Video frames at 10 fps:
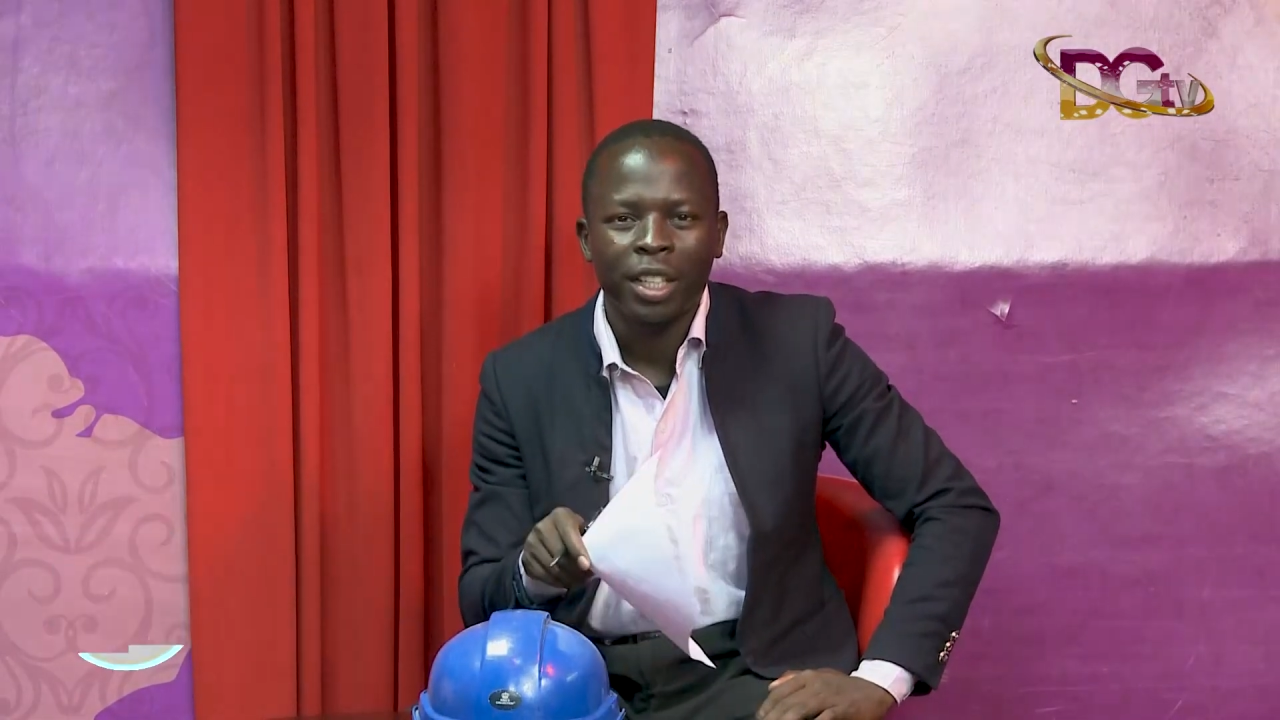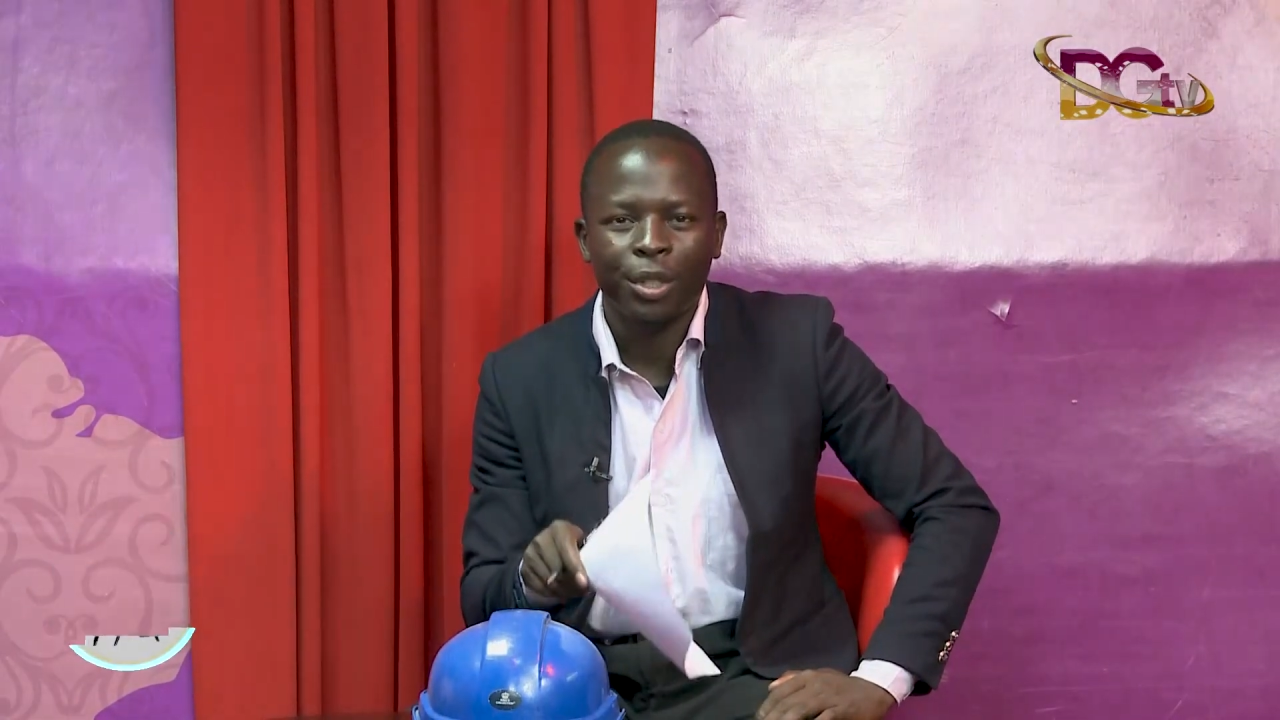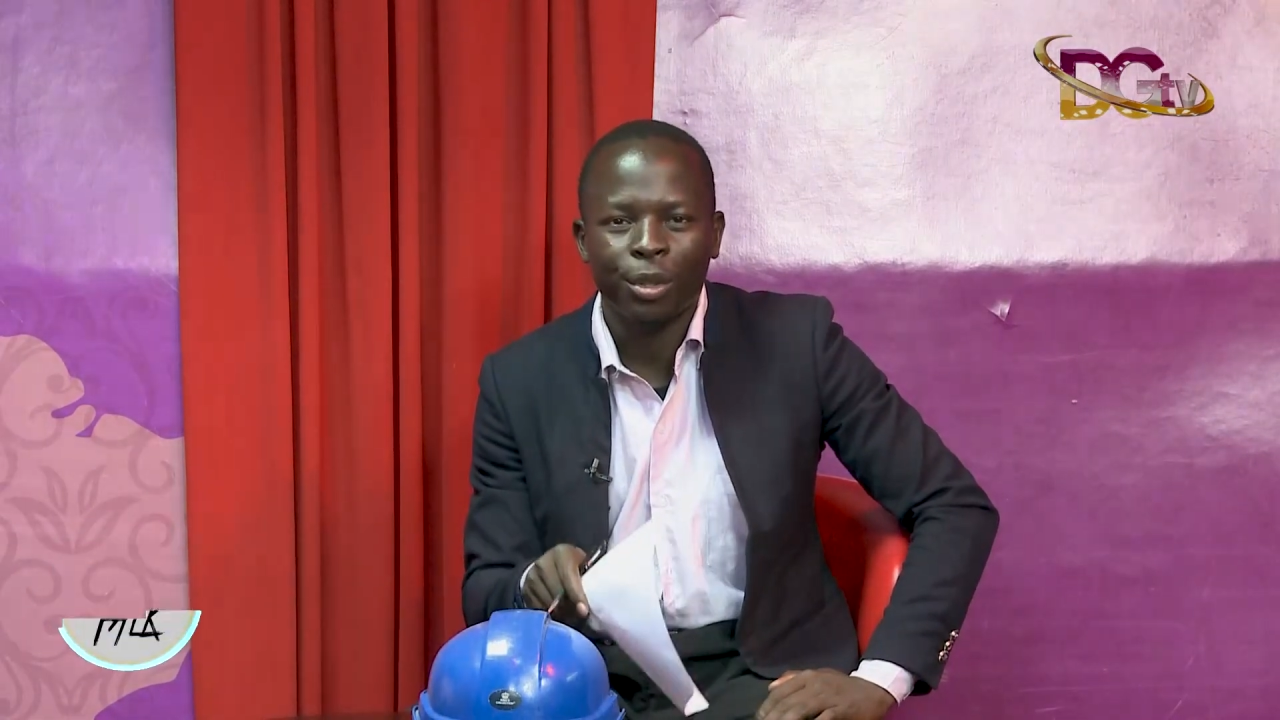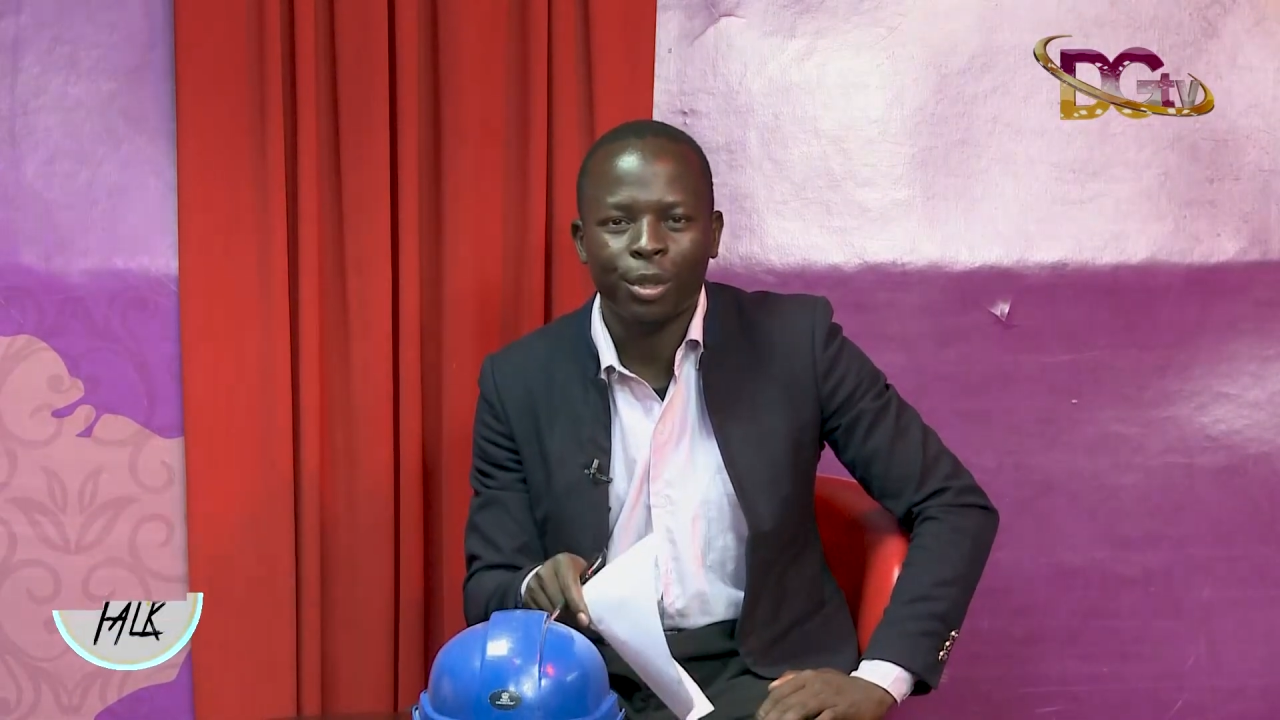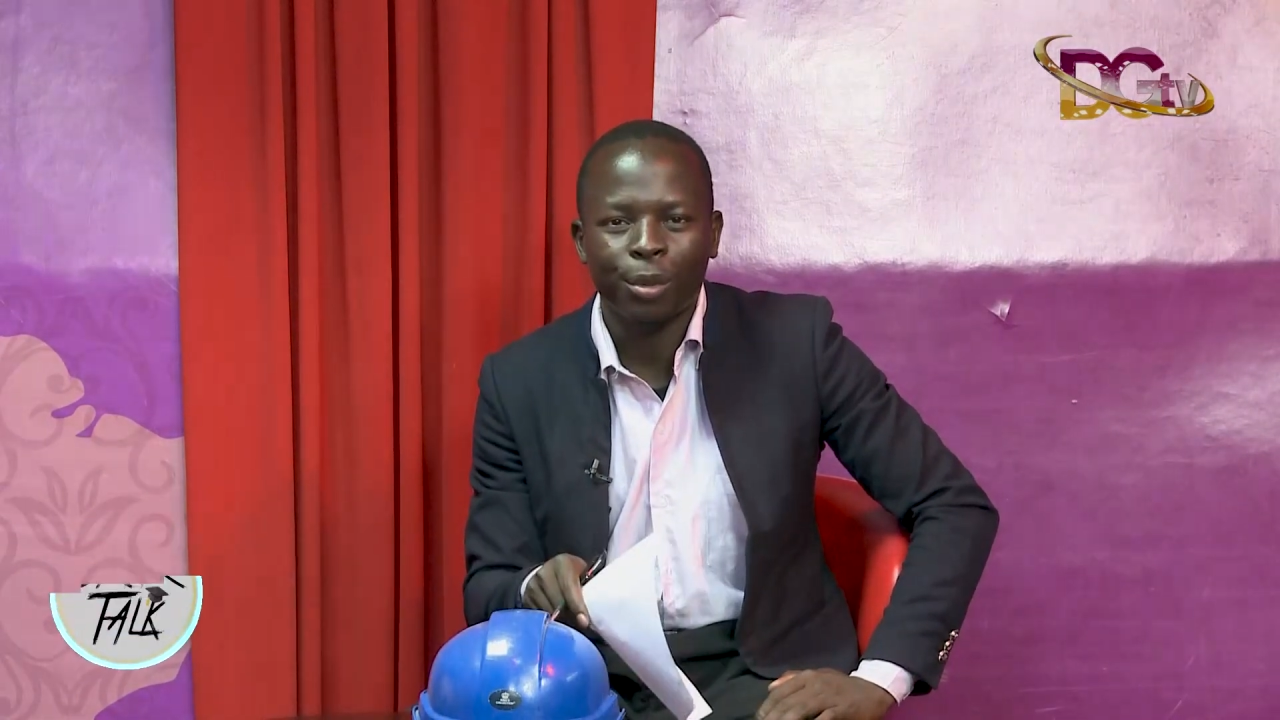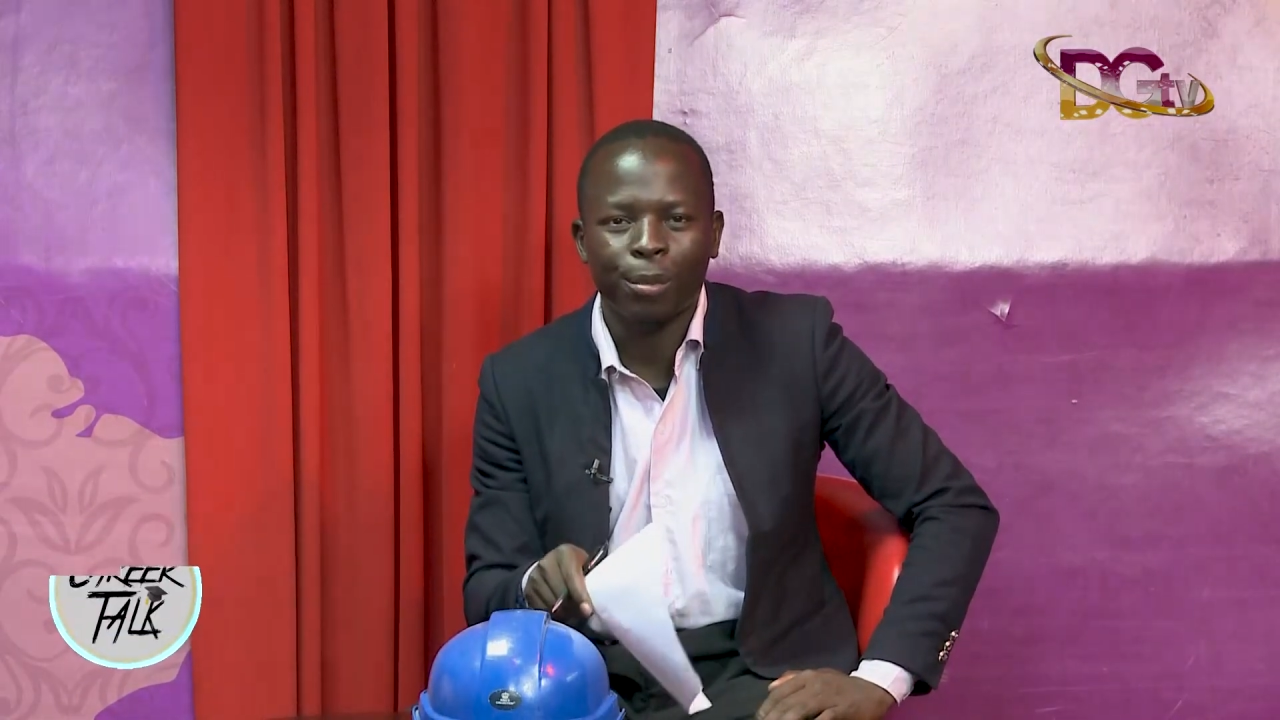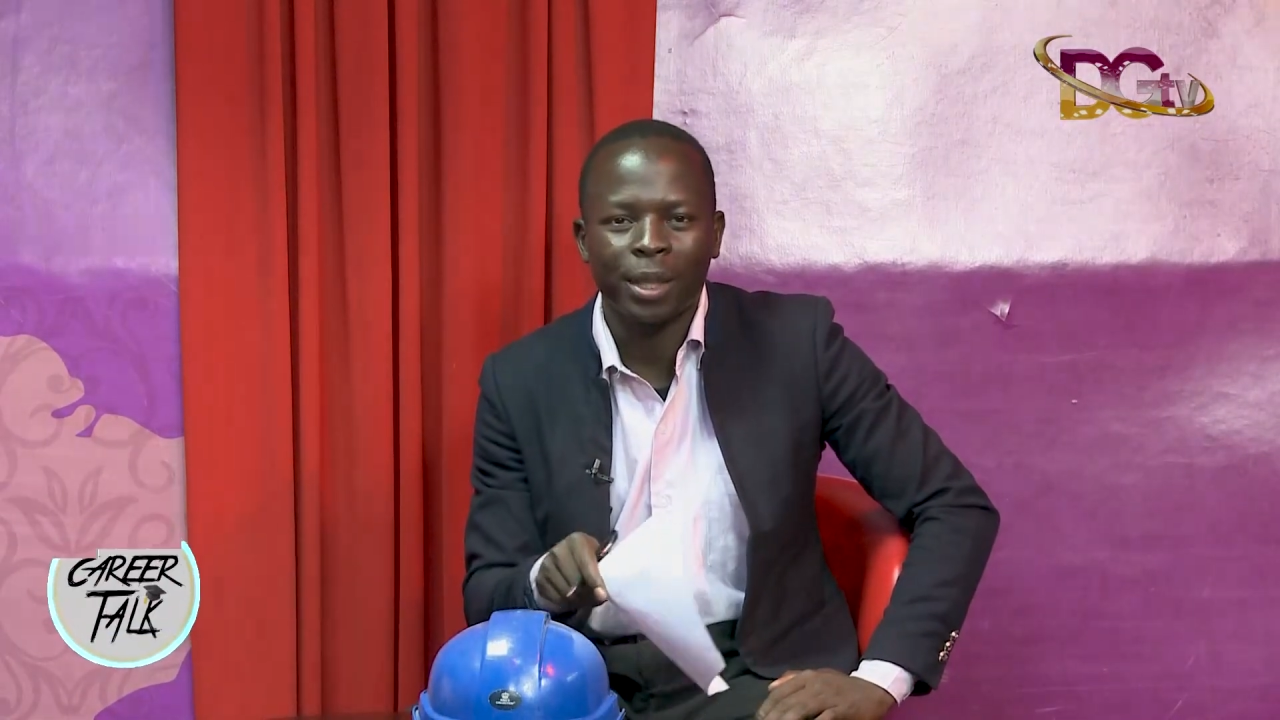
YouTube,